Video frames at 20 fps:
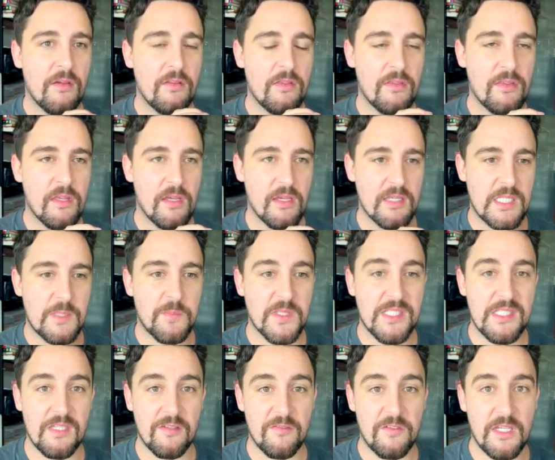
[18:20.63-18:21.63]
the
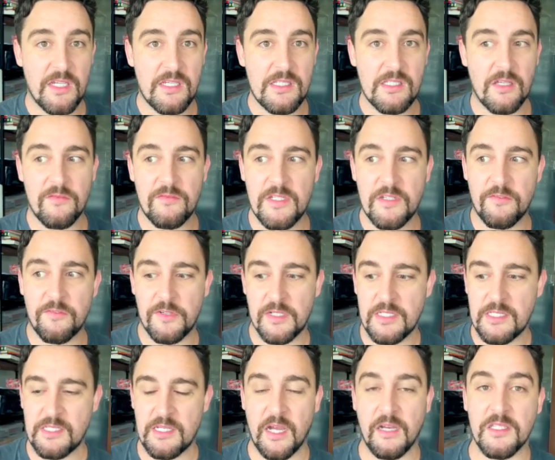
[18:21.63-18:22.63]
specifics of
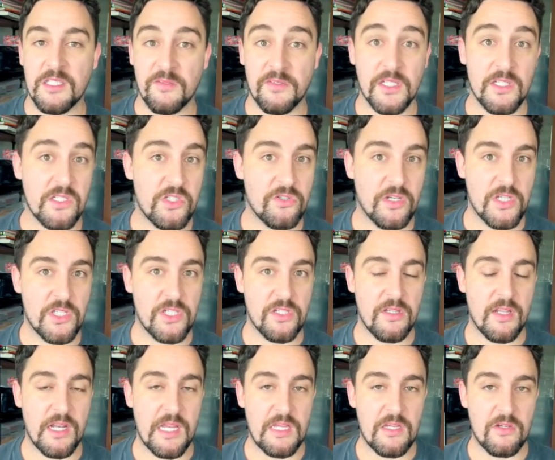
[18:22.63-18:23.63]
different styles of illustration
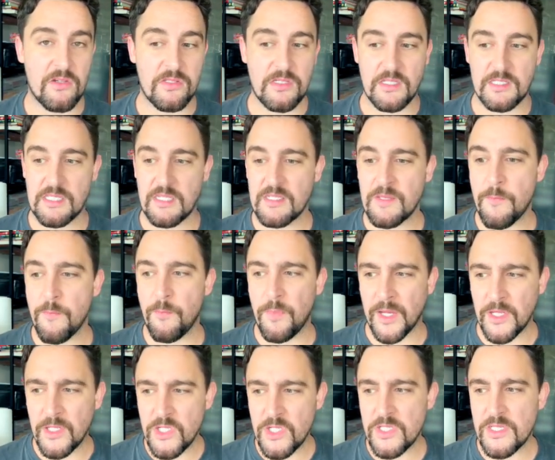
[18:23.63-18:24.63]
that I use, because there's a
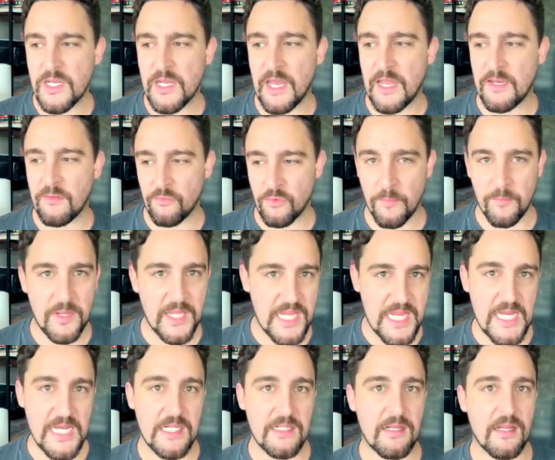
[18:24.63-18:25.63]
bunch that I
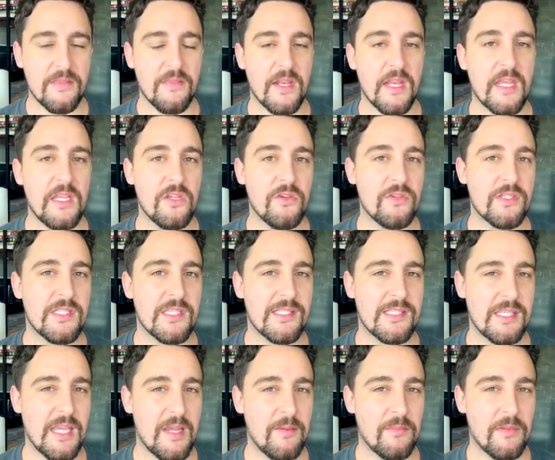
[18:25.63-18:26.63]
repeat and that I use the
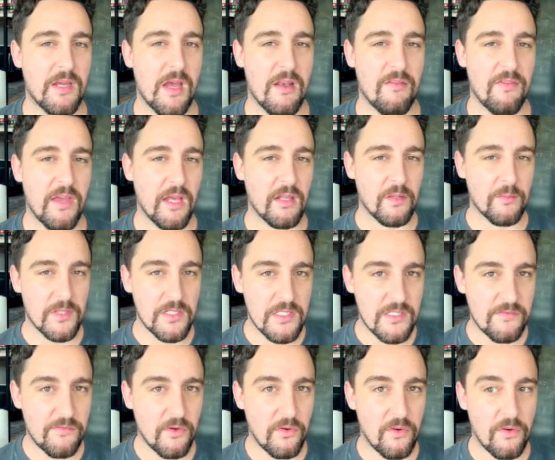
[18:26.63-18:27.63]
same kind of
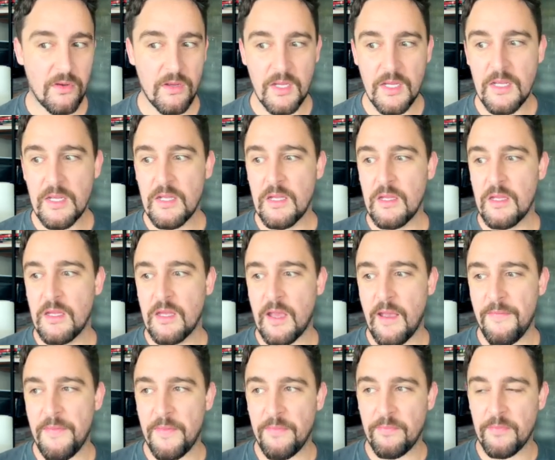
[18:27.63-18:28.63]
elements for.
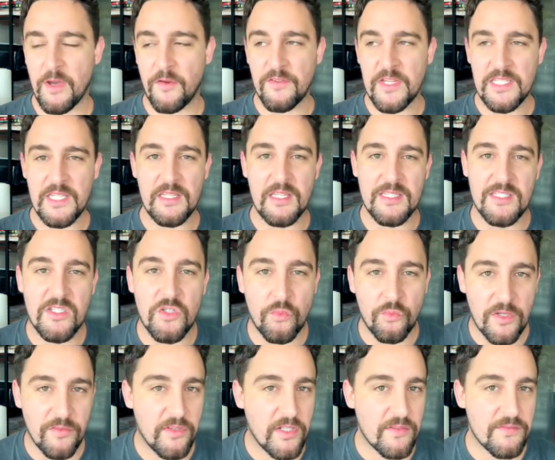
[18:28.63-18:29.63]
And then obviously there's
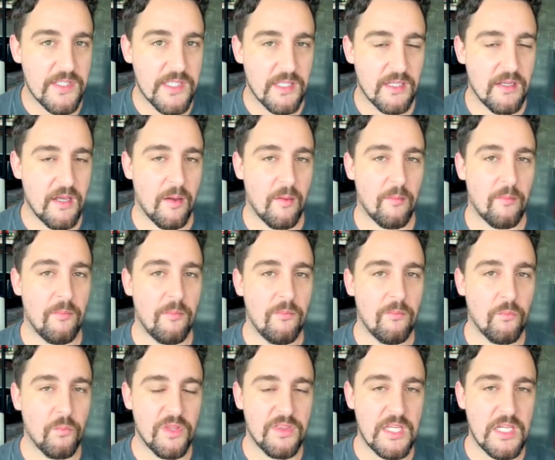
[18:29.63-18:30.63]
derivatives that come
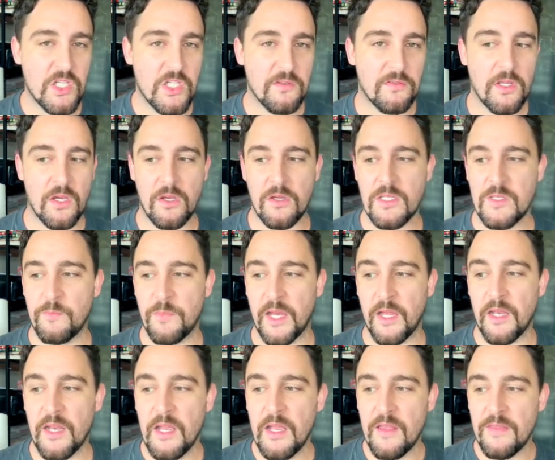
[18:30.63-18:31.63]
with each of those,
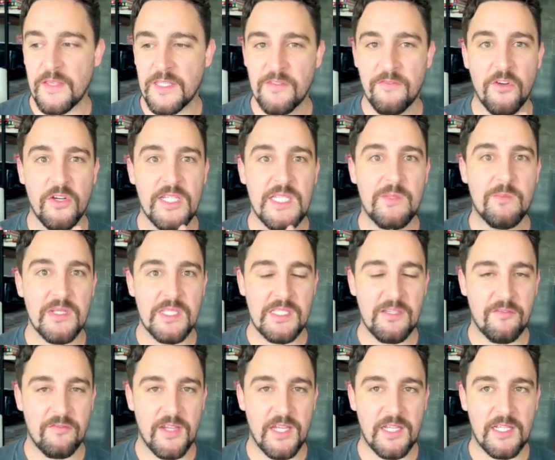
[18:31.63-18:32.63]
but there's a very
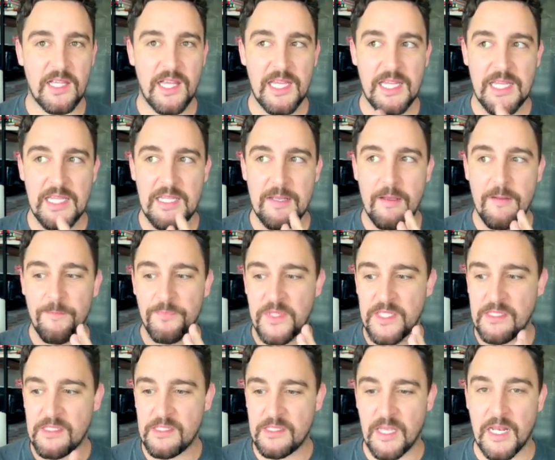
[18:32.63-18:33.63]
specific like
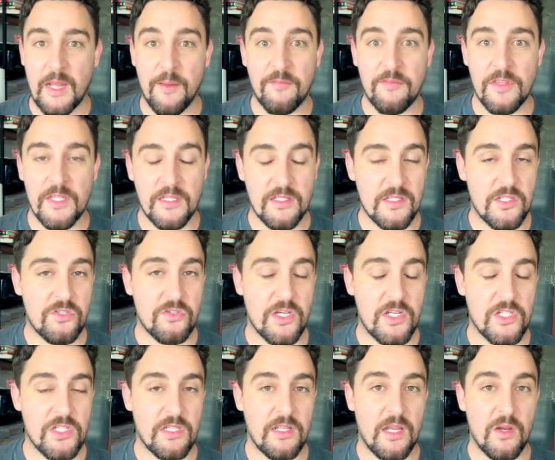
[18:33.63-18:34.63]
setup for the
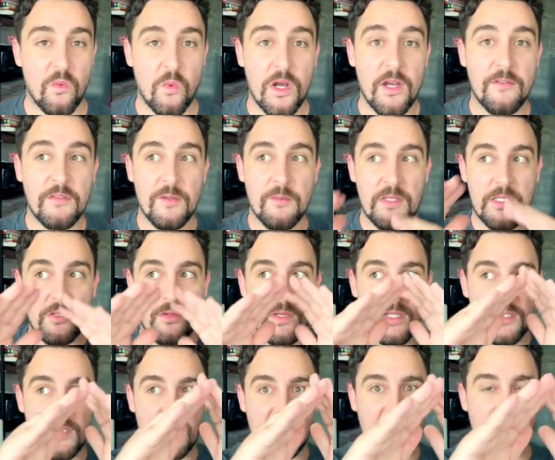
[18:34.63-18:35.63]
illustration. Like one of them is
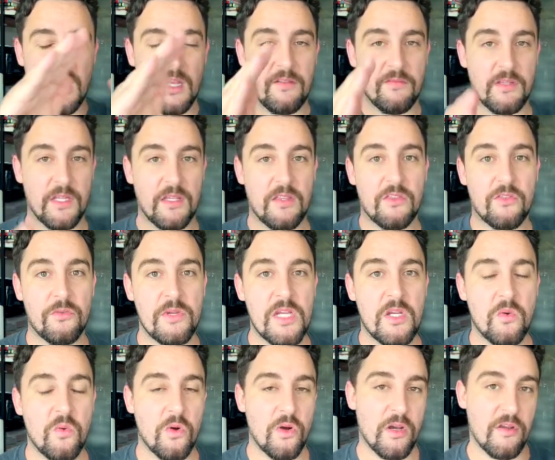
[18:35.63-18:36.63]
always this kind of like
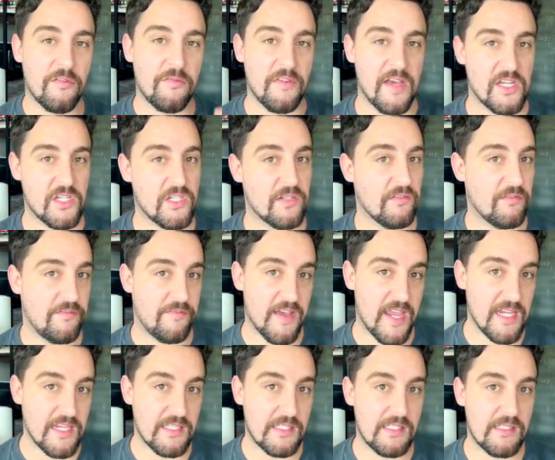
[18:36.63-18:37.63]
3/4 fashion
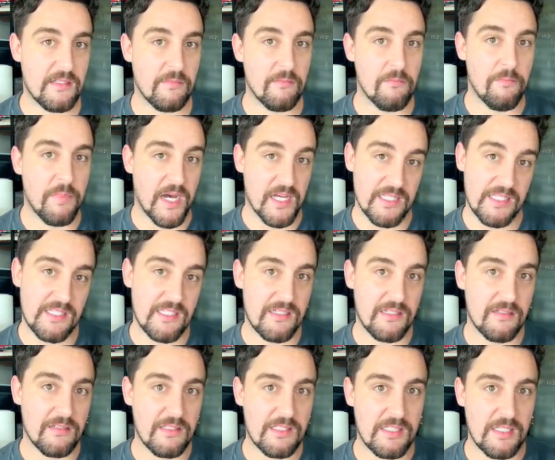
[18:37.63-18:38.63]
face
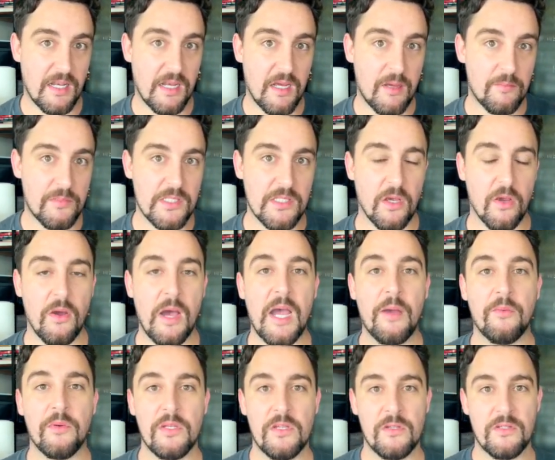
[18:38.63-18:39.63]
bust setup. So I
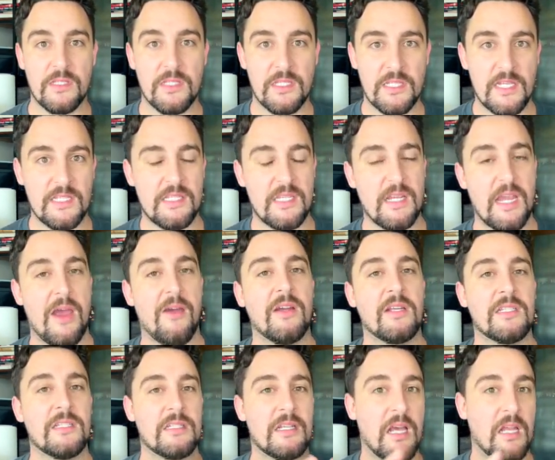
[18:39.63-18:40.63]
would use the Daisy
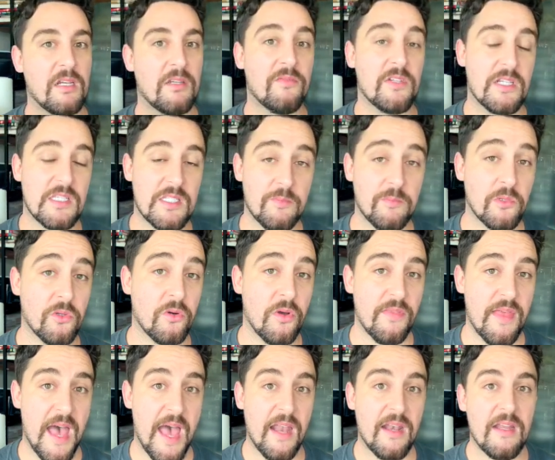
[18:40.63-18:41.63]
character to kind of explore
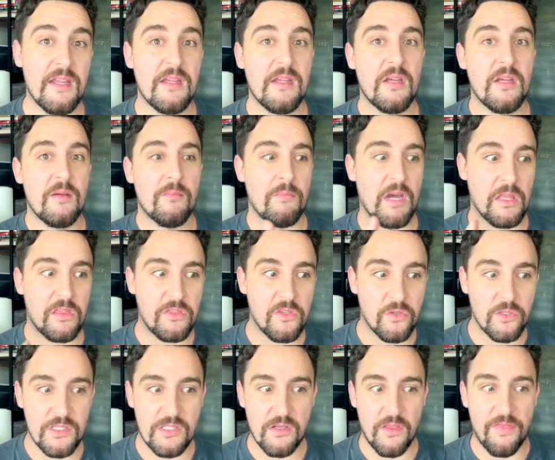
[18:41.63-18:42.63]
that, my
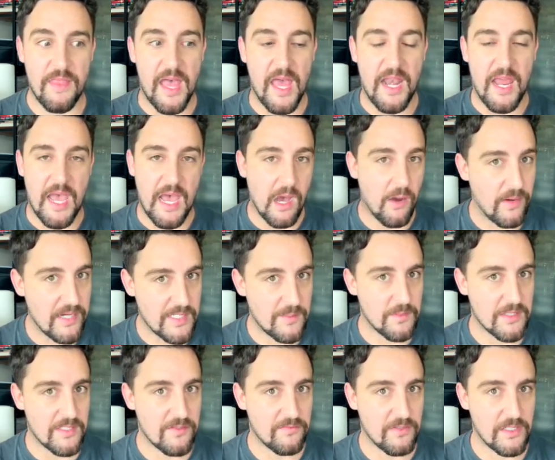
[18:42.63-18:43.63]
thoughts on that, how I
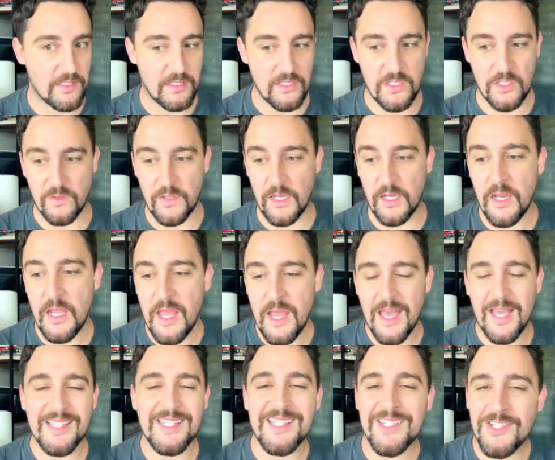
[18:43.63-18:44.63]
specifically do it.
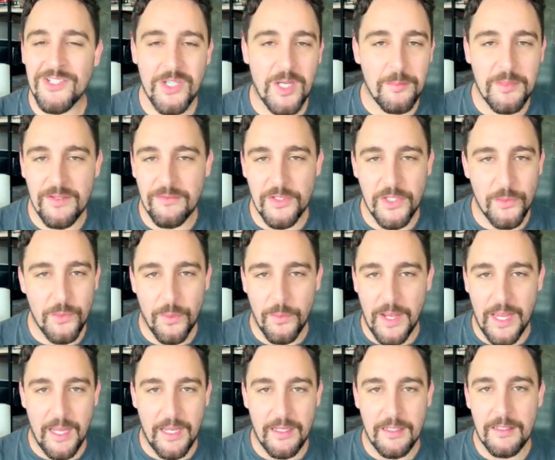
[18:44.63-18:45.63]
Essentially, I'm giving you
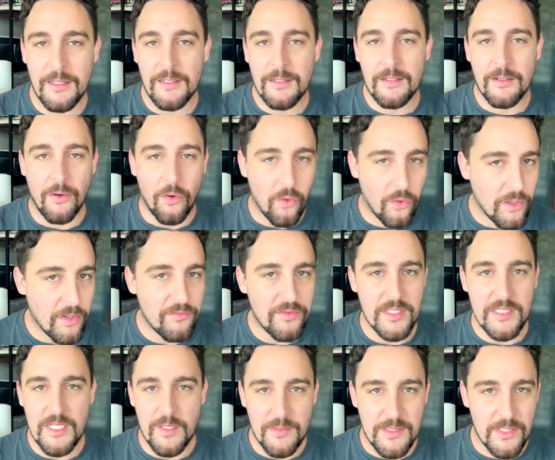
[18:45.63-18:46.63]
away all of the
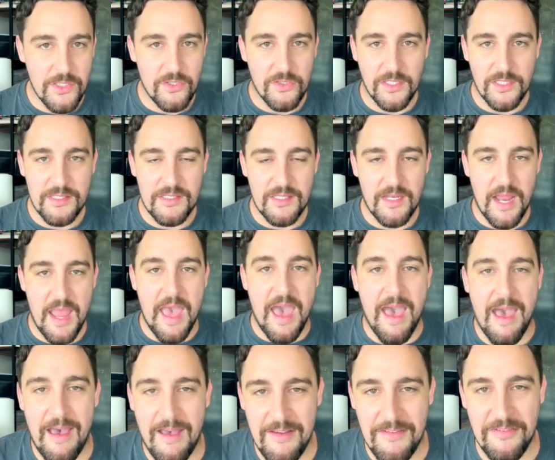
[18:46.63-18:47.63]
tips and tricks that I
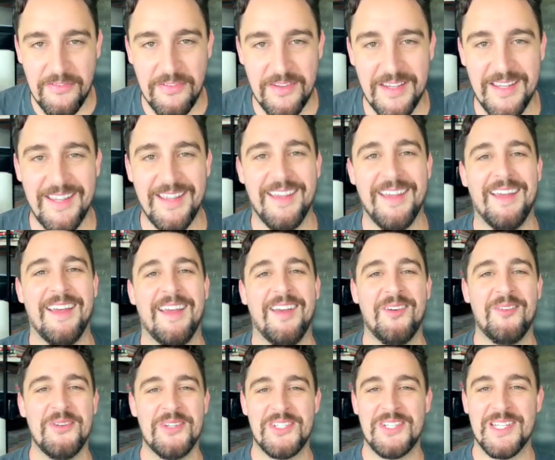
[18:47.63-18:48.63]
have,
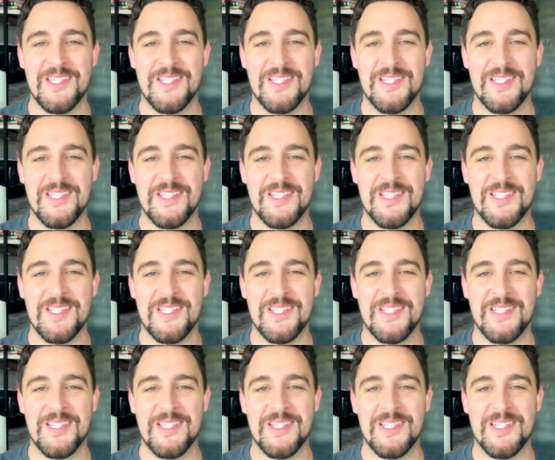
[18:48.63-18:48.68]
which